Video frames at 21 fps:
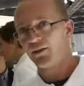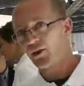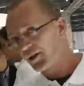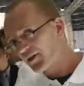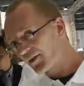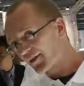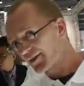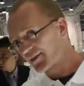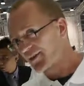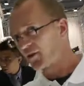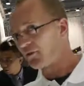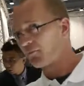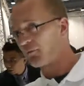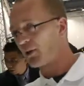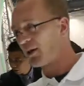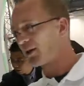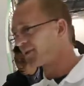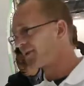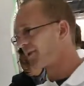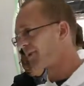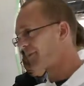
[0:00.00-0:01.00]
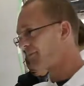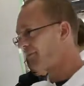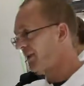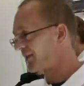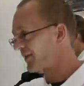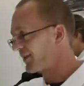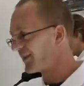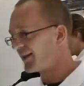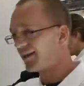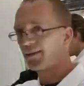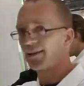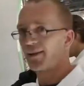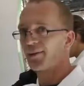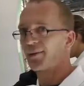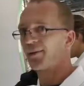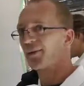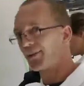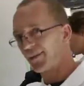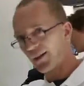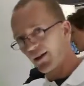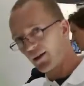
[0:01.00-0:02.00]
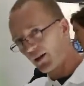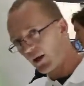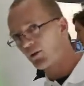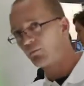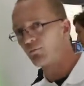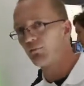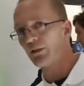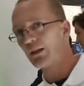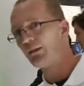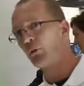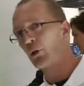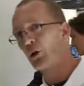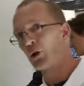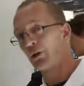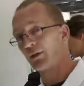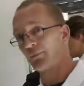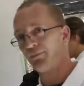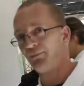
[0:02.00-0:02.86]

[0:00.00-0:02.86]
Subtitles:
Not the soft boxes, but these dishes are millwork.